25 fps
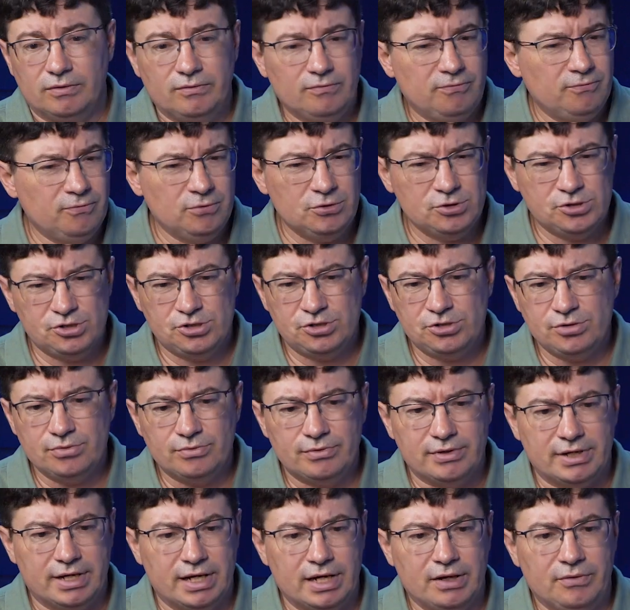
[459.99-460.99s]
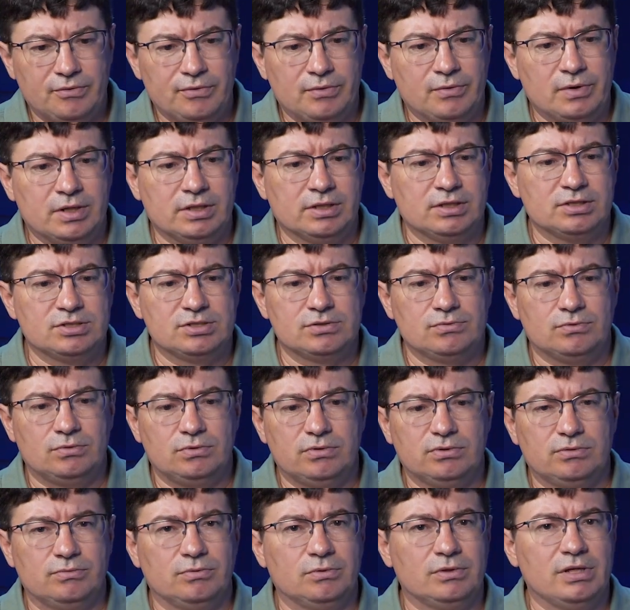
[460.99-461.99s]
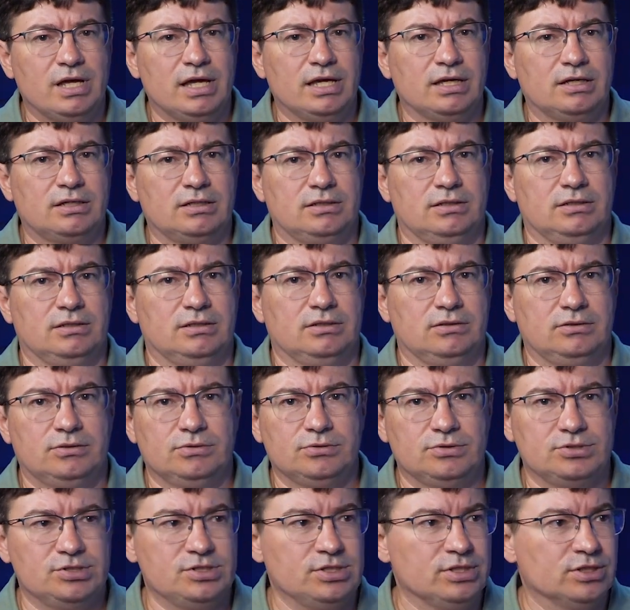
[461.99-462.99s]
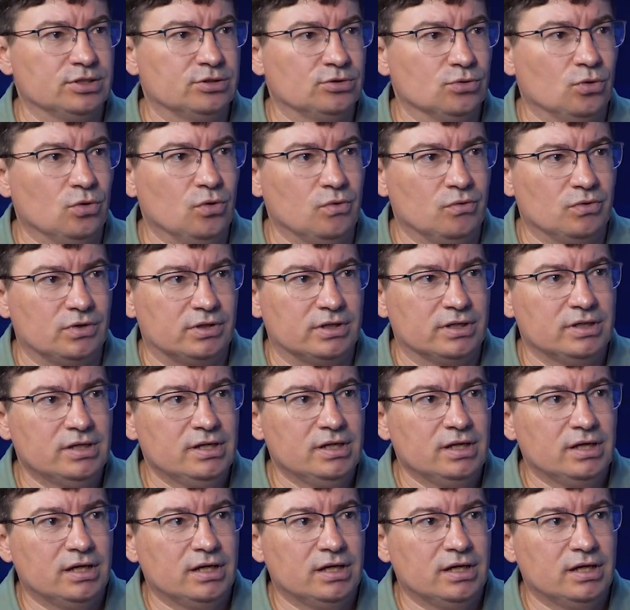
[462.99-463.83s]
for sure everyone in the world would like to see it over.